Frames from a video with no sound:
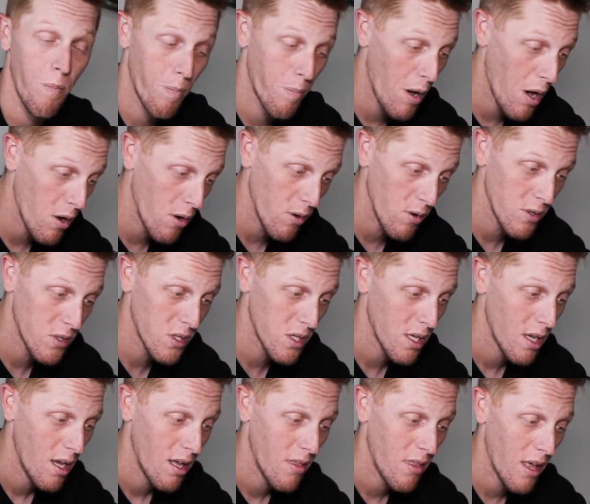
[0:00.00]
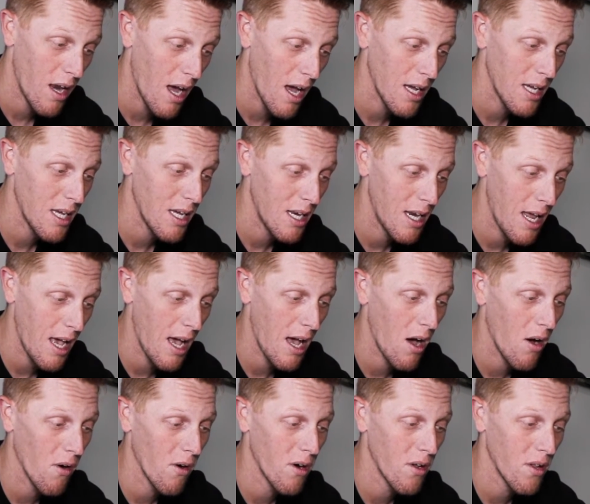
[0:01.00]
posts that I can
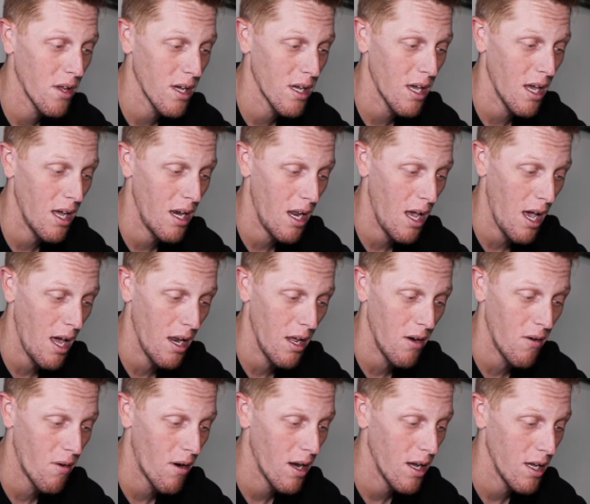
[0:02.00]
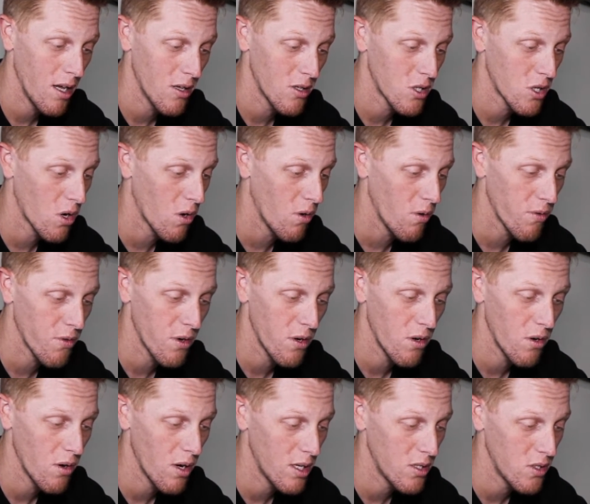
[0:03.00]
now click and edit, right? Scroll
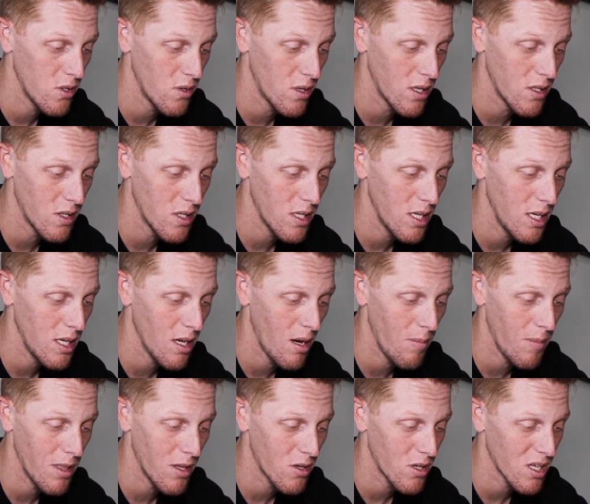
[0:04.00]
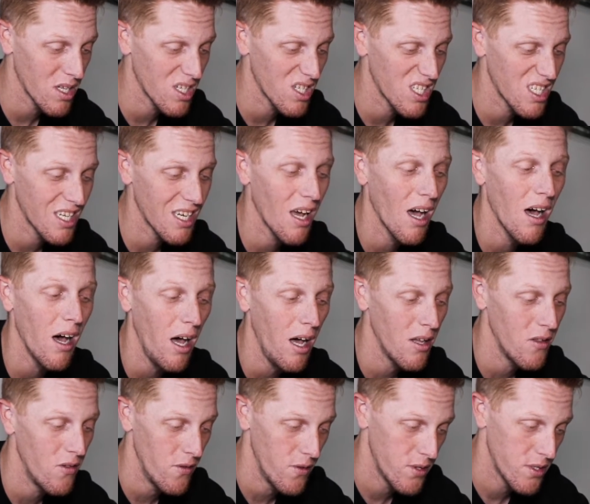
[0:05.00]
through, as you can see, I mean, there's
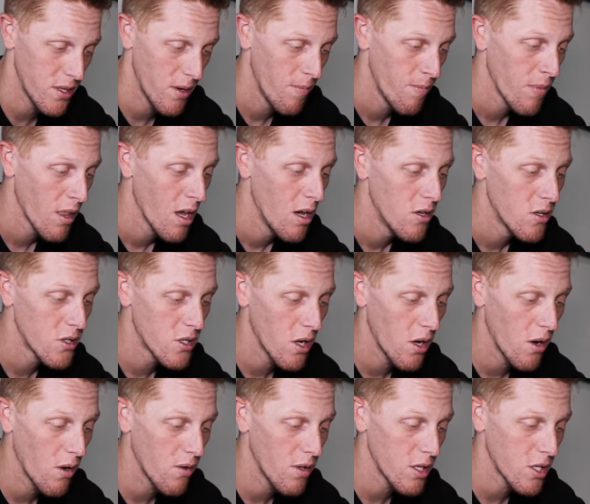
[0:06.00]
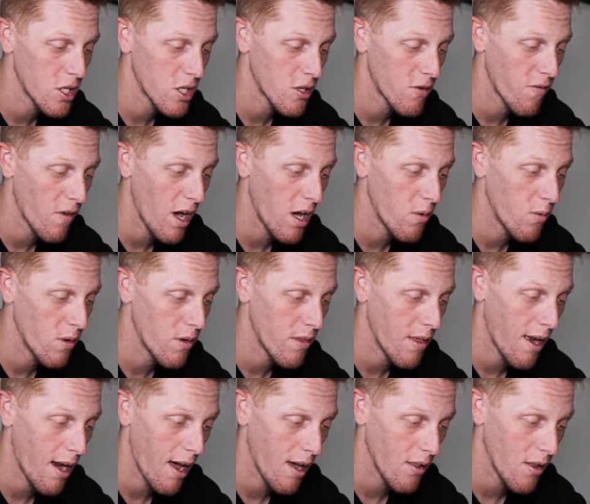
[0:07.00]
tons. So let's just find one
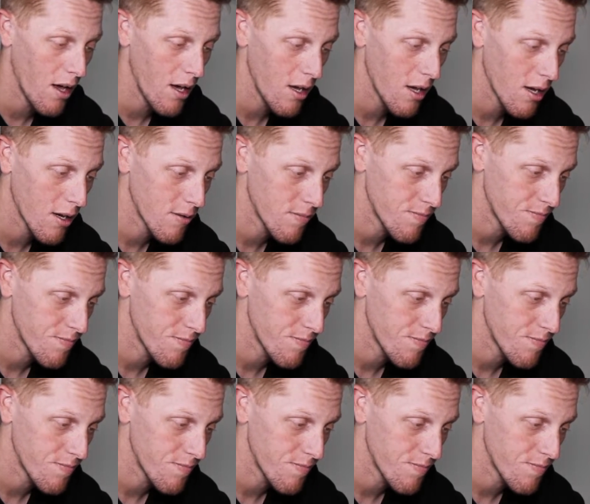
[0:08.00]
that I like.